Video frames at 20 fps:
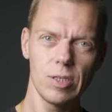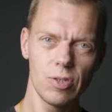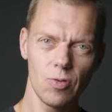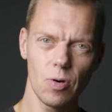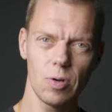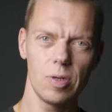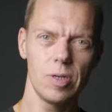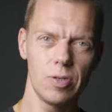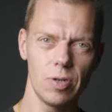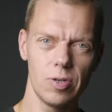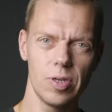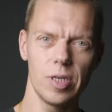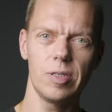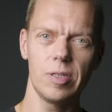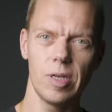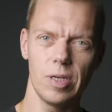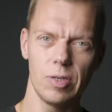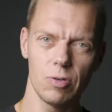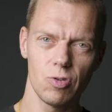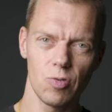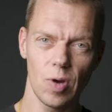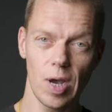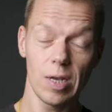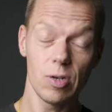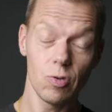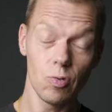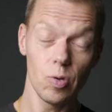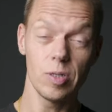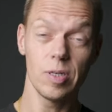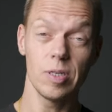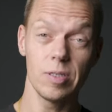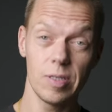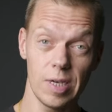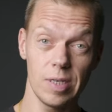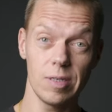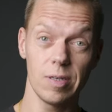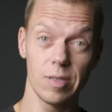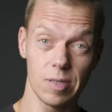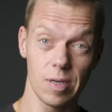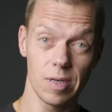strongly suggest that you try doing this
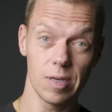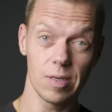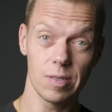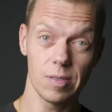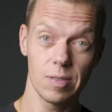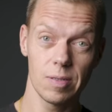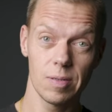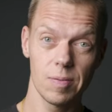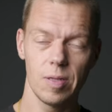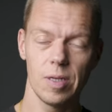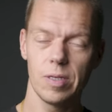exercise.